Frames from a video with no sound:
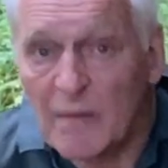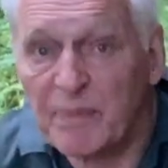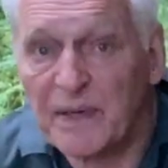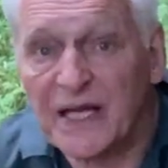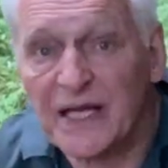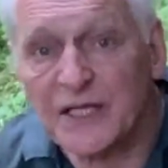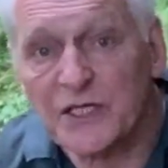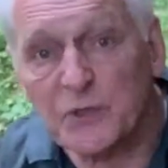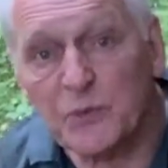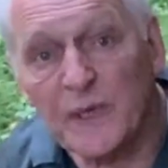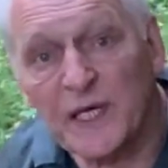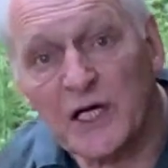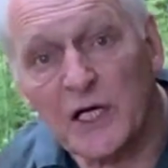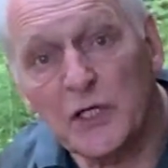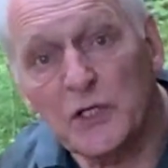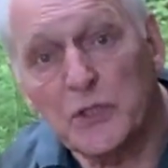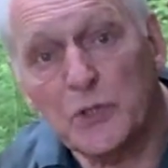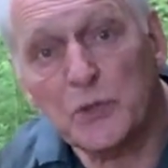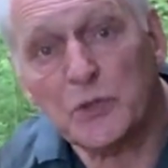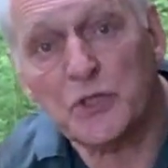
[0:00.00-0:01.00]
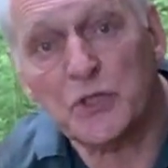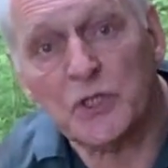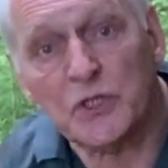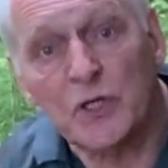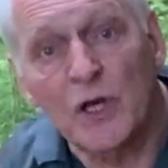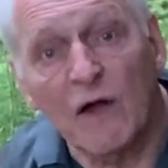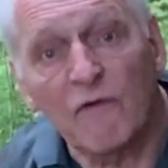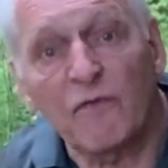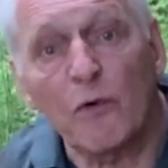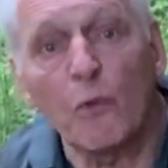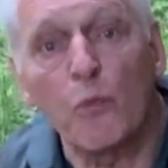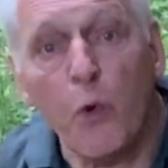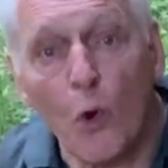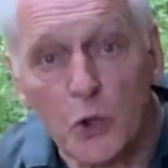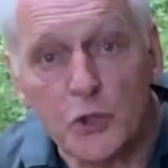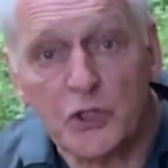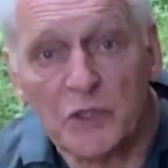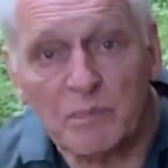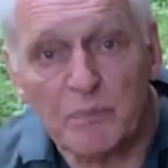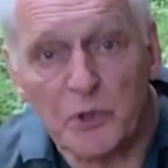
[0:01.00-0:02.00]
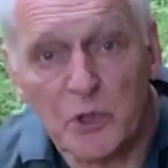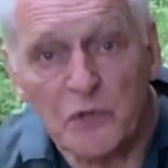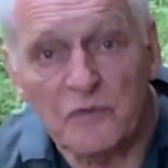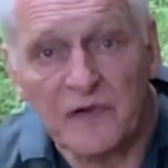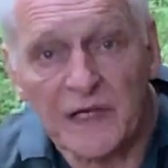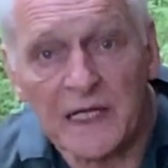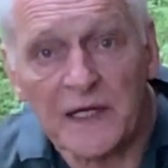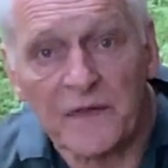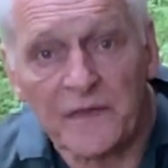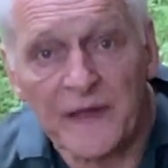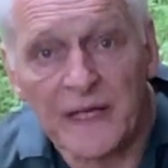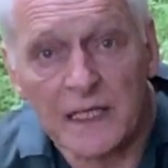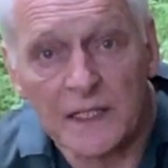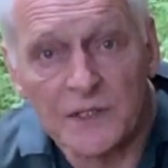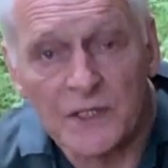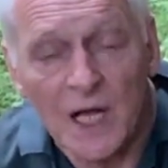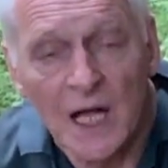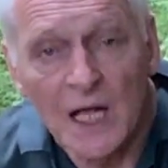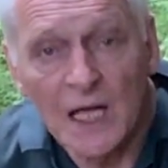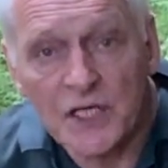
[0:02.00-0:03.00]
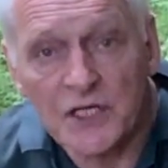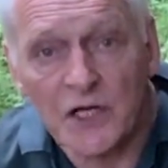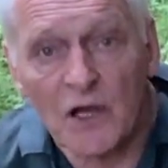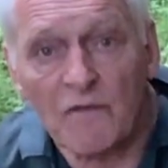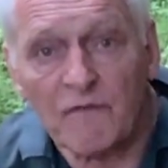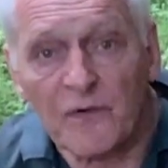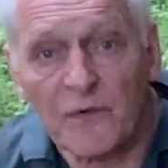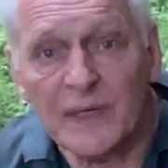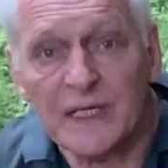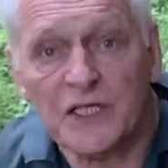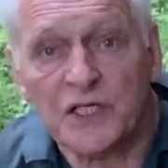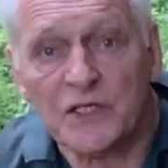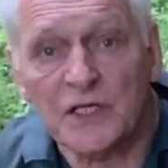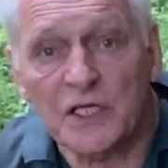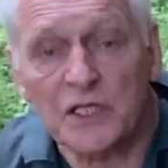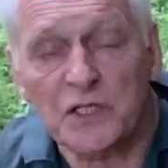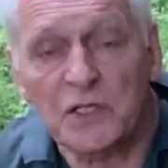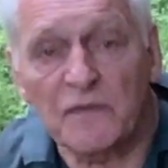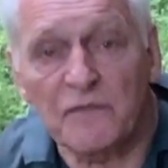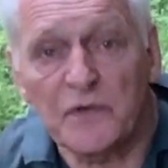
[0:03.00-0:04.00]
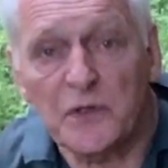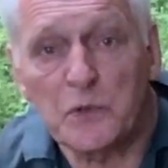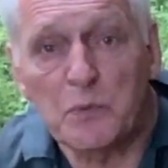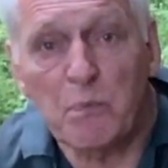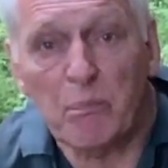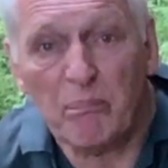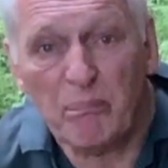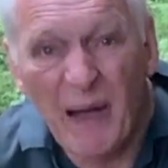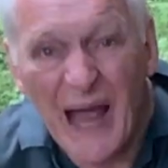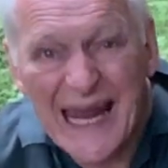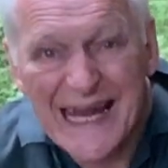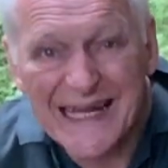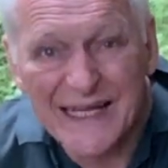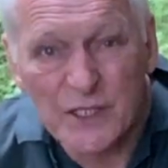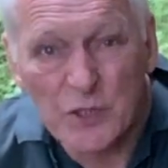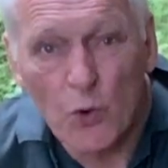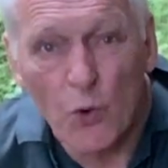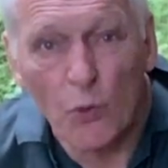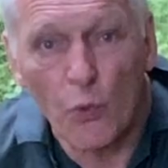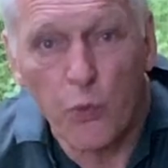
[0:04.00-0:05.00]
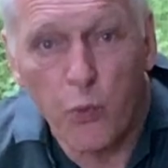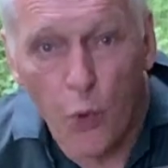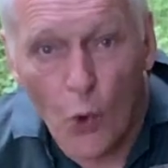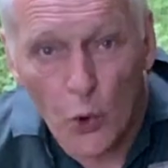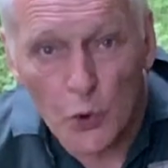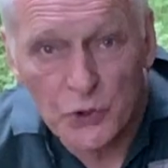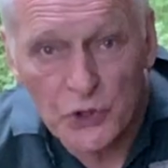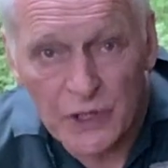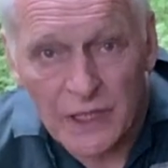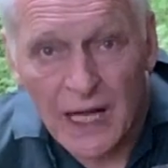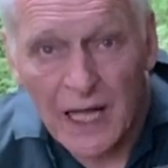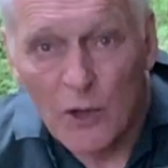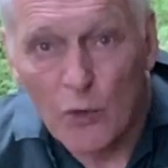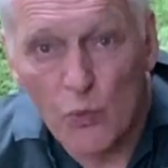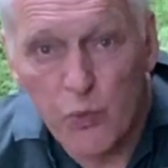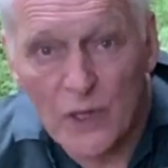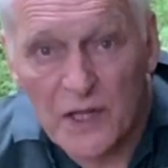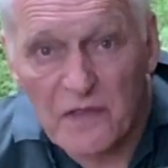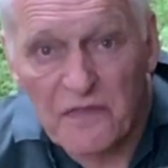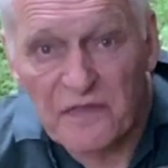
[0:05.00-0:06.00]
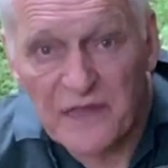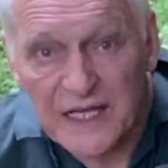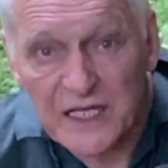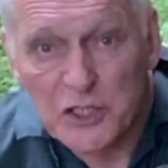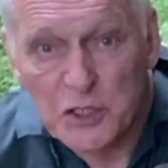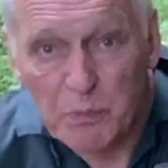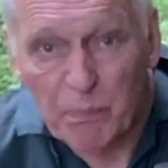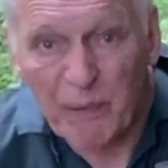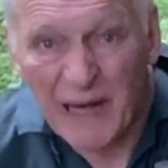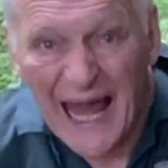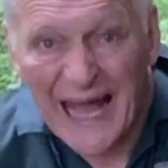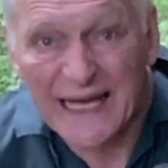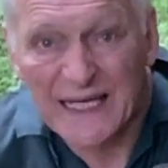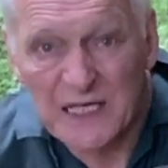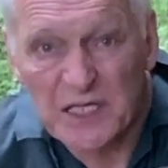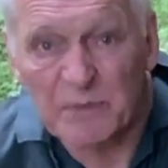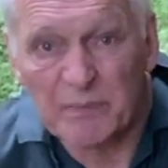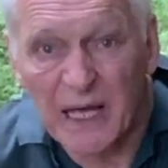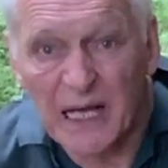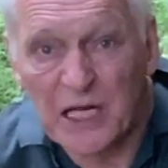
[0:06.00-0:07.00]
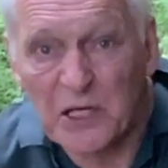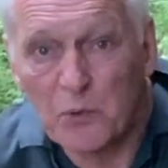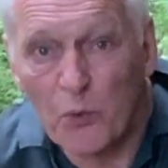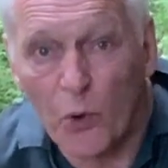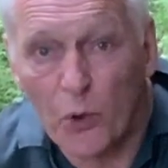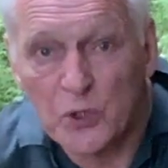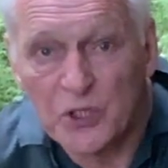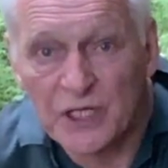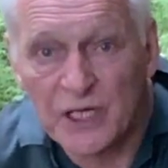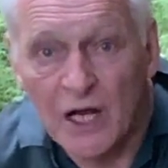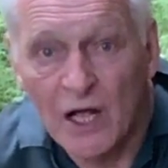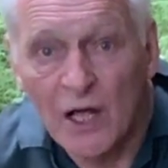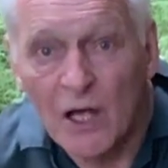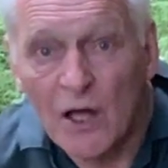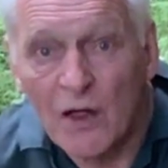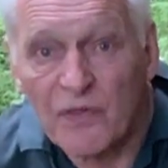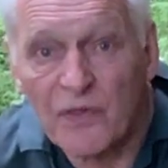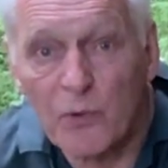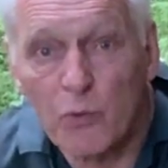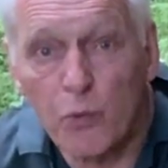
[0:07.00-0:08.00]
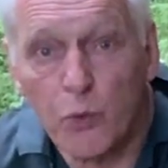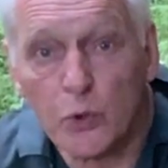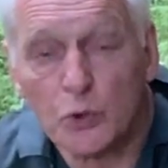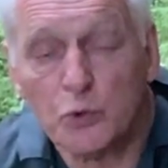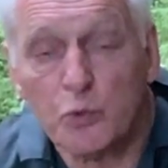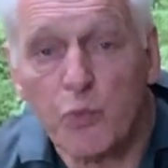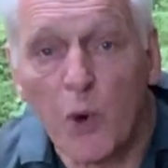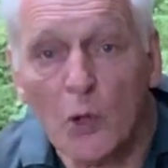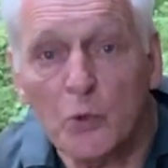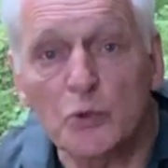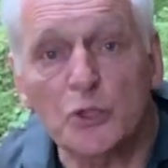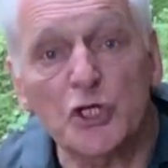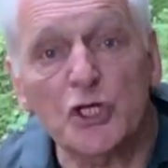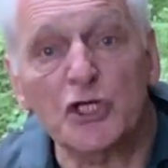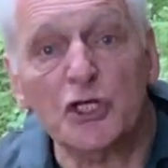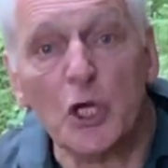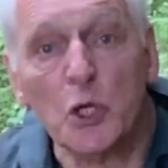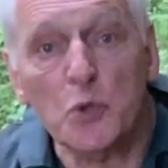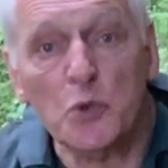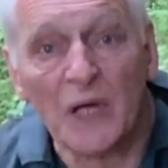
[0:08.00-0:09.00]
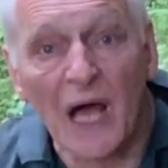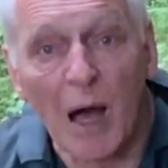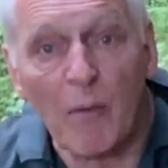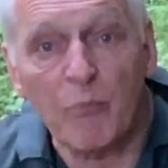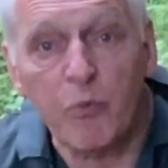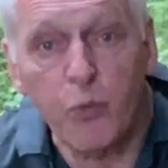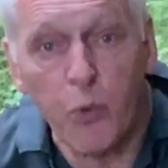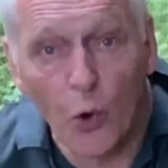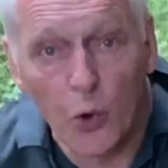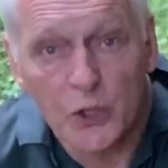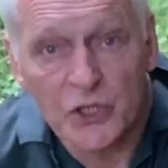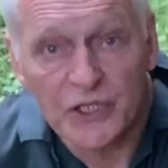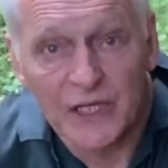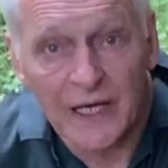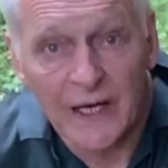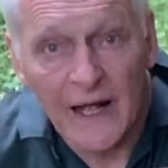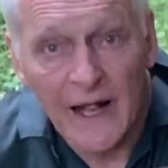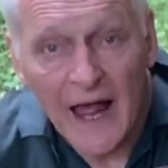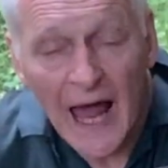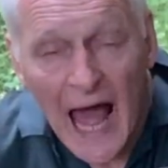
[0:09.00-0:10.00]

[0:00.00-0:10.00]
because we could use it for waterproofing things. So, for instance, if you paint wood with this black smelly water, the wood won't soak up water.